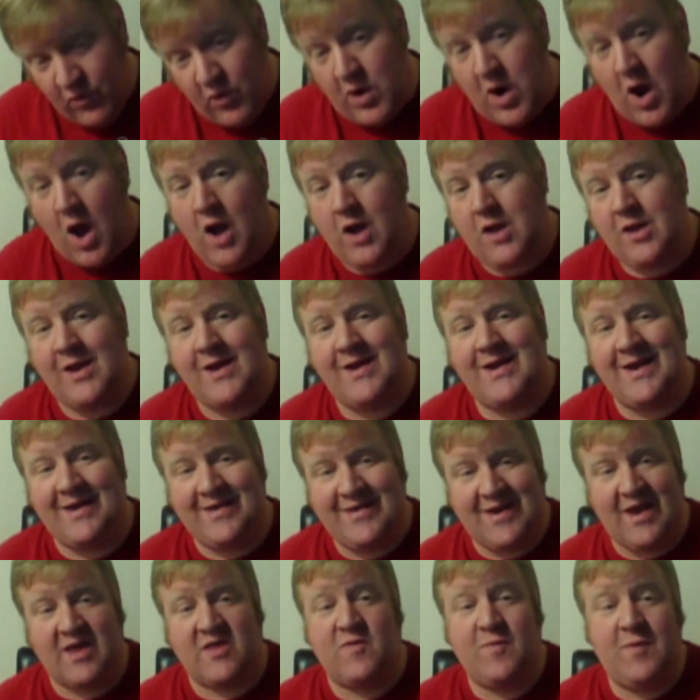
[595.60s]
1 Acolyte,
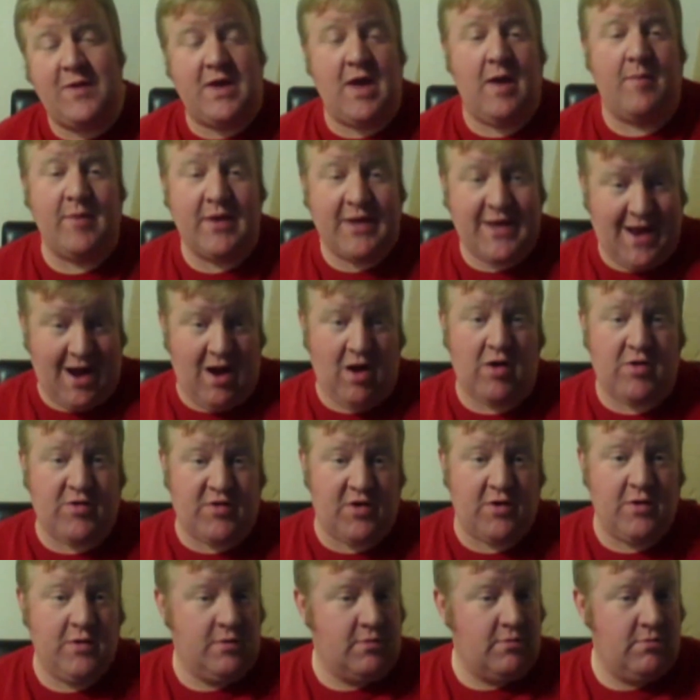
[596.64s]
it does become a
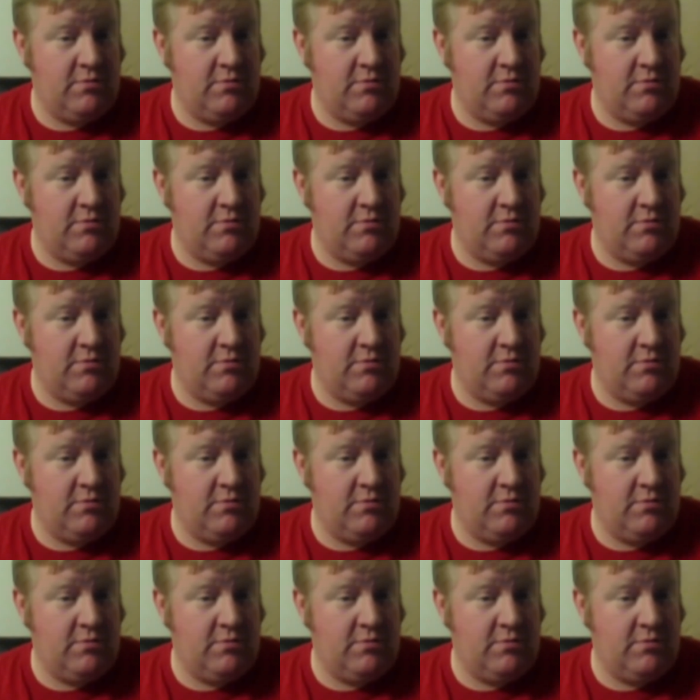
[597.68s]
character.